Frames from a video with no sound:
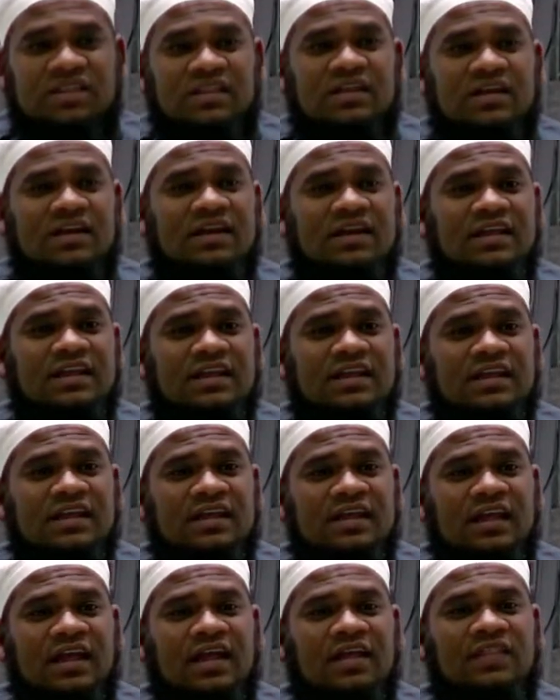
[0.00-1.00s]

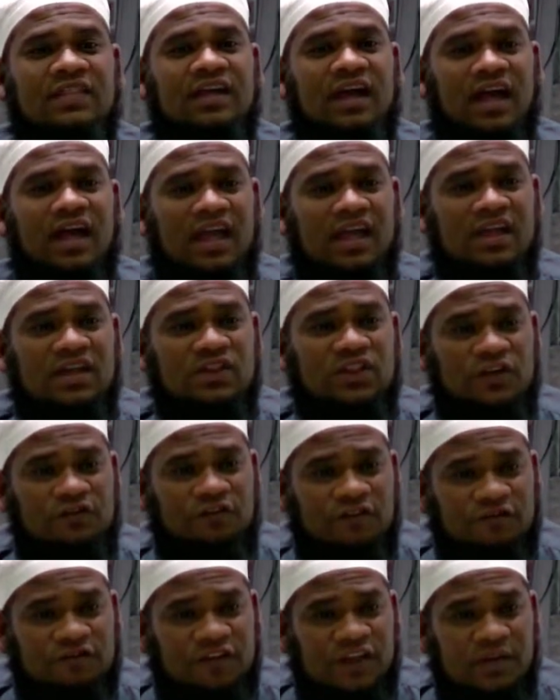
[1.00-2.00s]
Generally, the
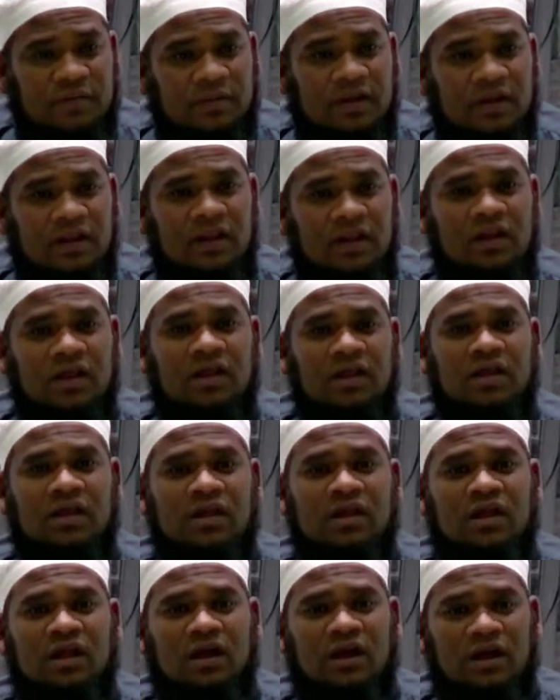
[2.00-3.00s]
hayd of a female
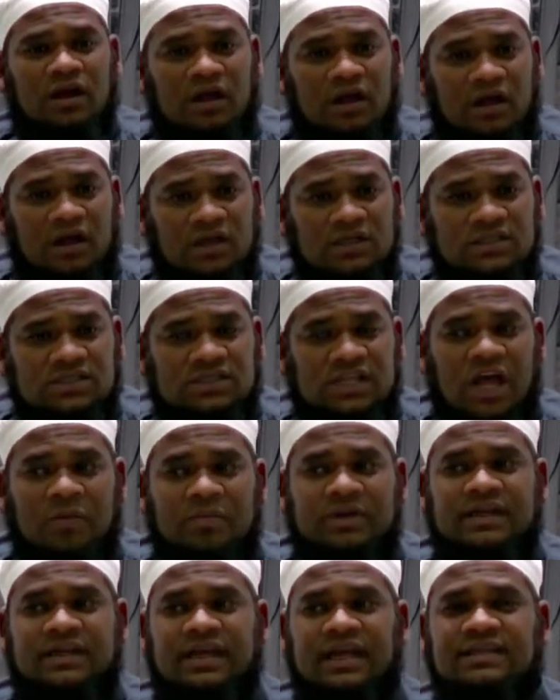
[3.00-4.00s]

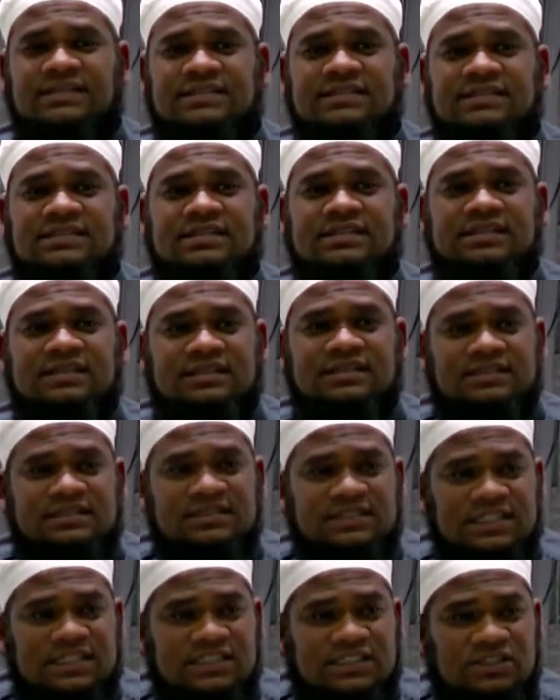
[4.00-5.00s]
lasts how many days?
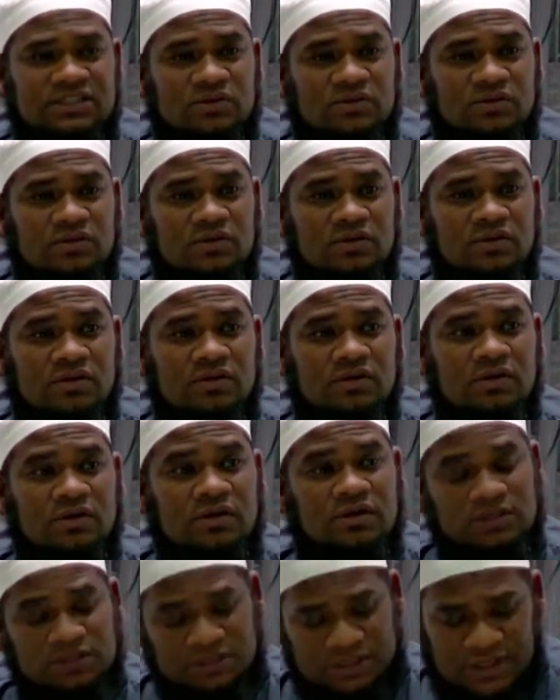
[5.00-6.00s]
6 to
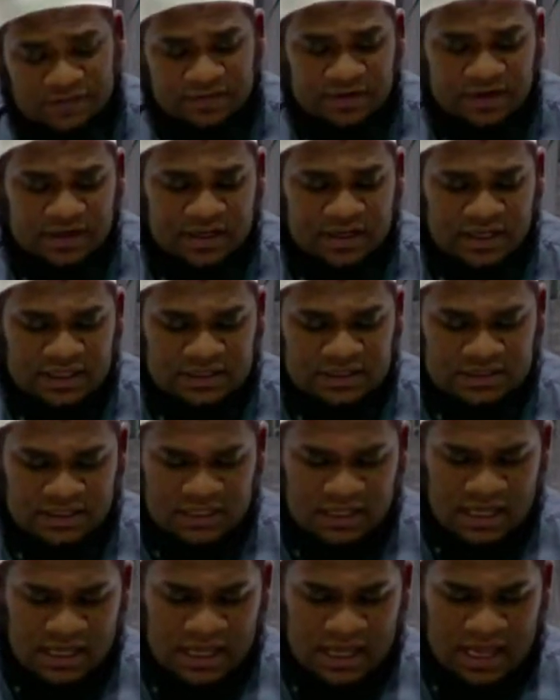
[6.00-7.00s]
7
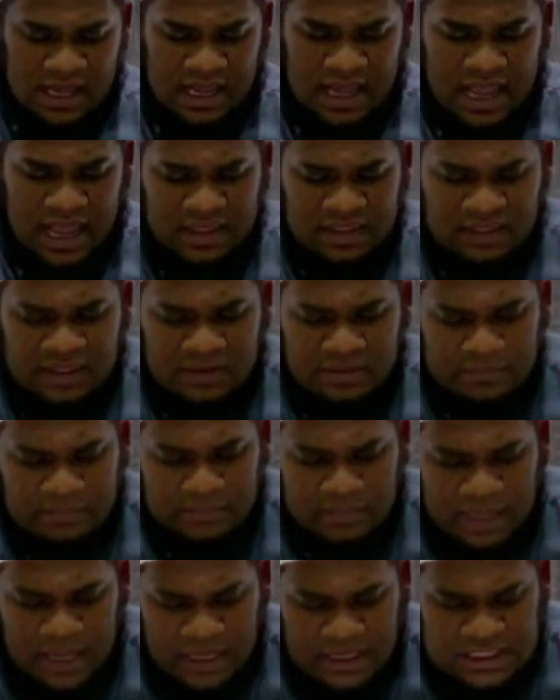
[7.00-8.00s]
days. And
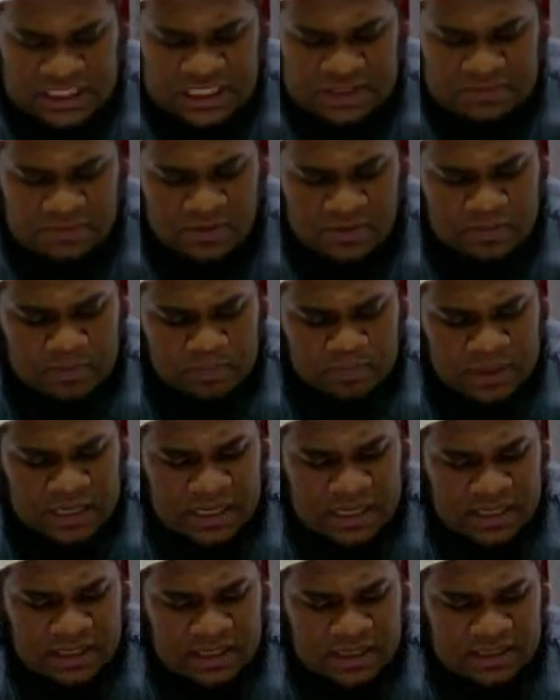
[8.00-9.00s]
the
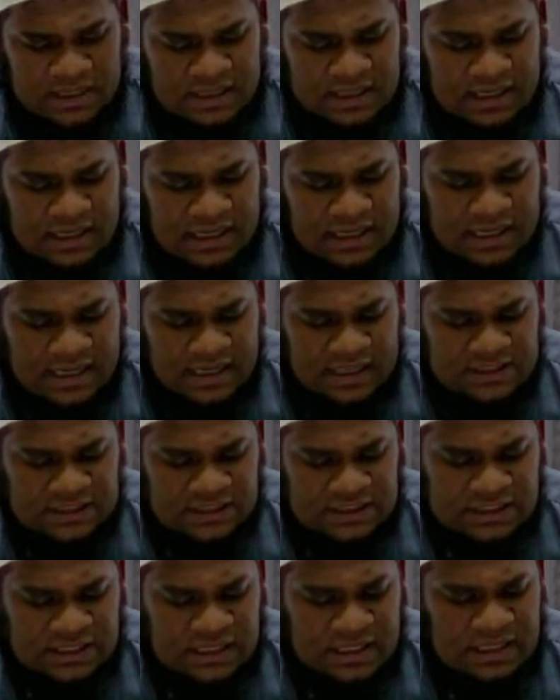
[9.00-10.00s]
maximum period
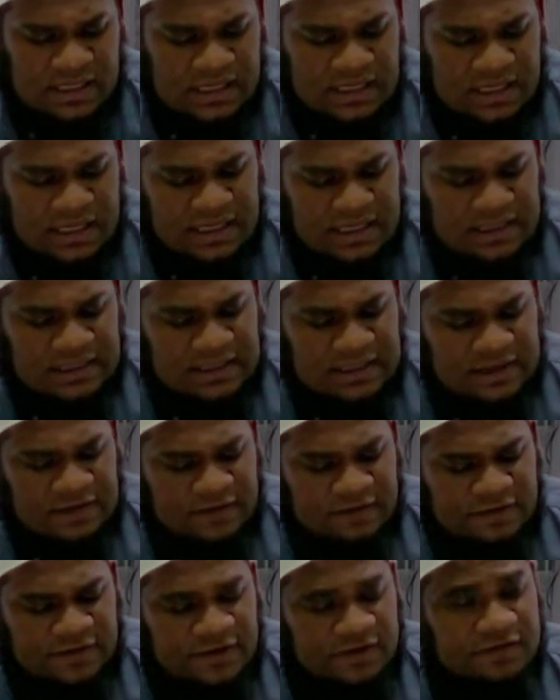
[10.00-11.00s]
is
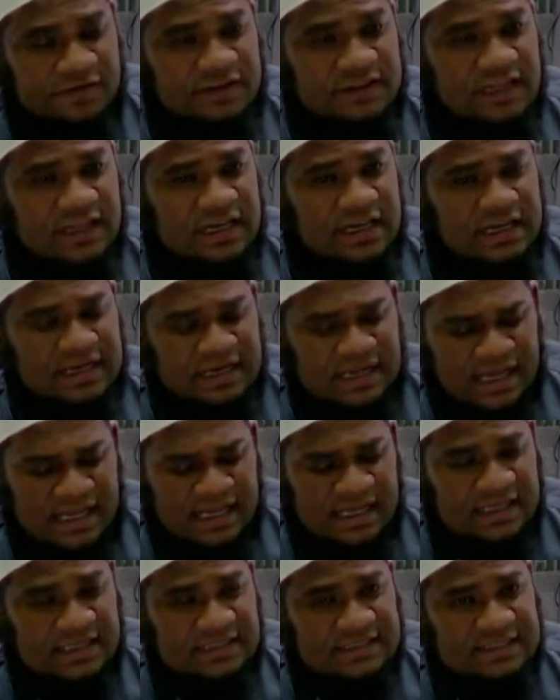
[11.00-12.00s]

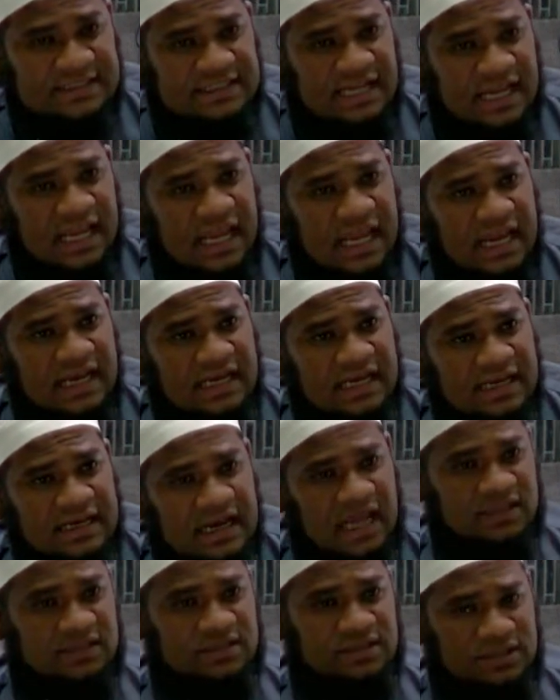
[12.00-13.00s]
15 days
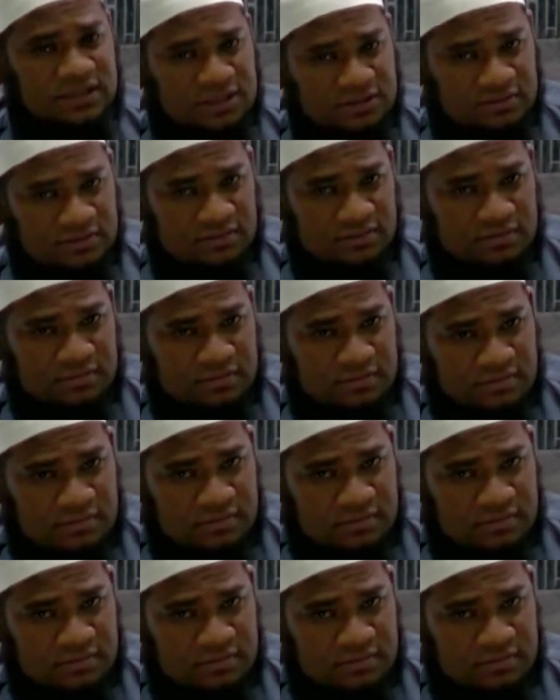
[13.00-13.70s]
and nights.